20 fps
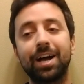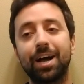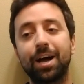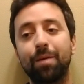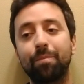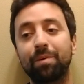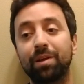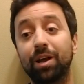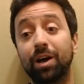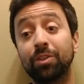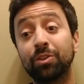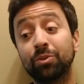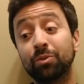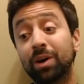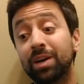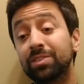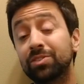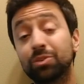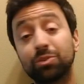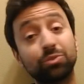Uh, but
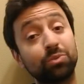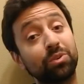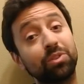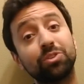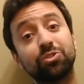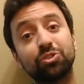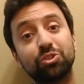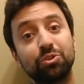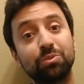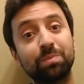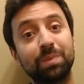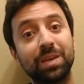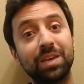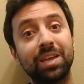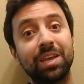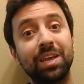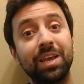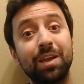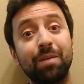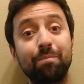otherwise, those were the two
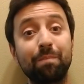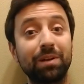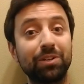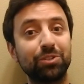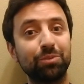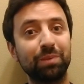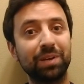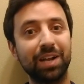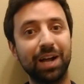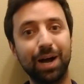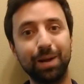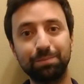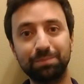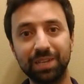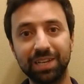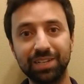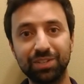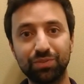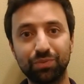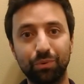big measurement
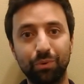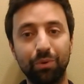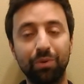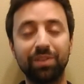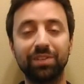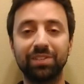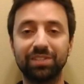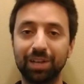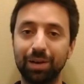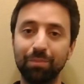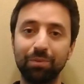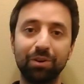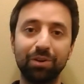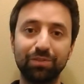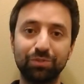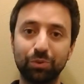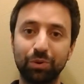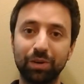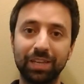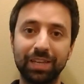updates for the
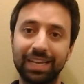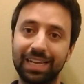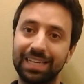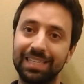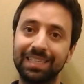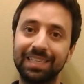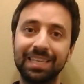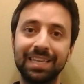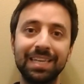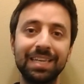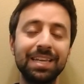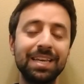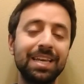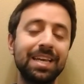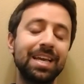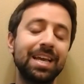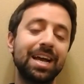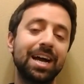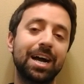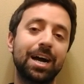summer of 2019.
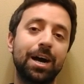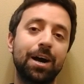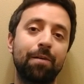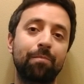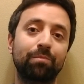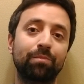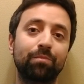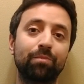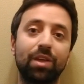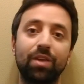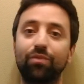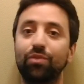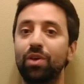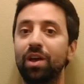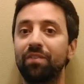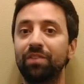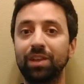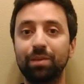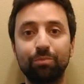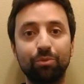Um, if
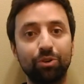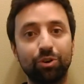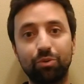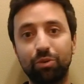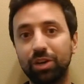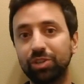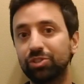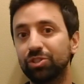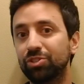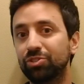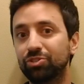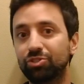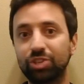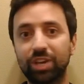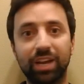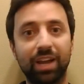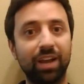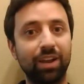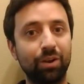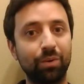you have any more questions,
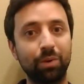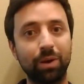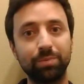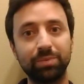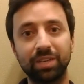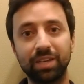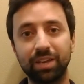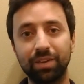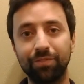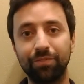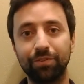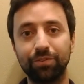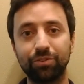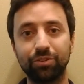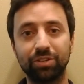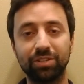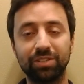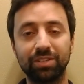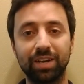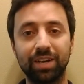check out our website,
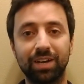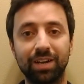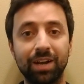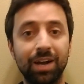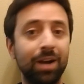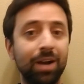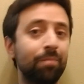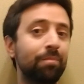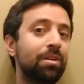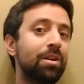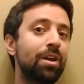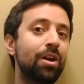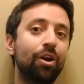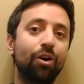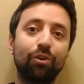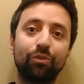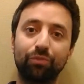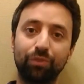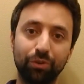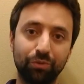infotrust.com,
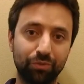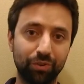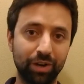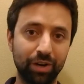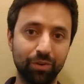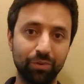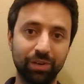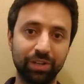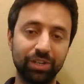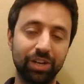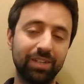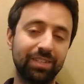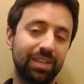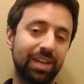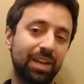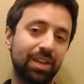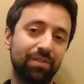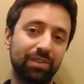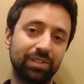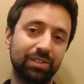or feel free to reach out
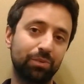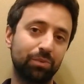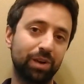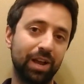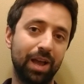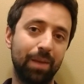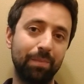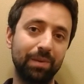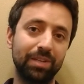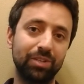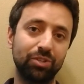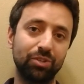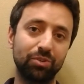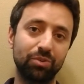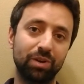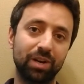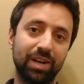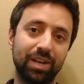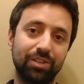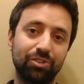to any of us, and we're happy
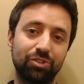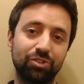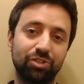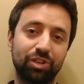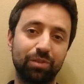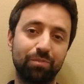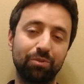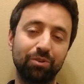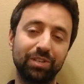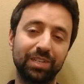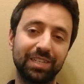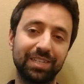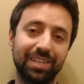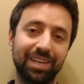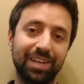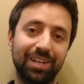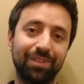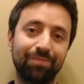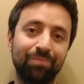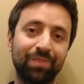to, uh, to share more
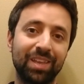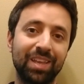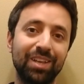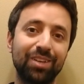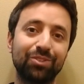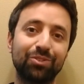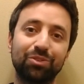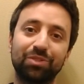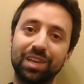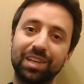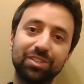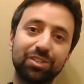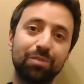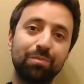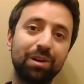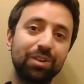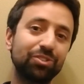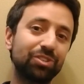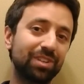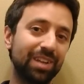detail. So thanks
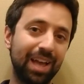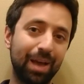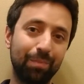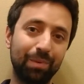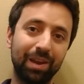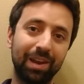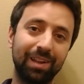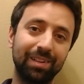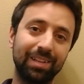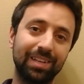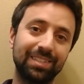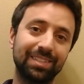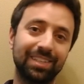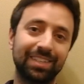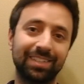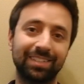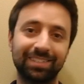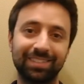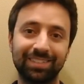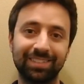so much, and happy
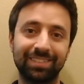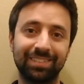analyzing.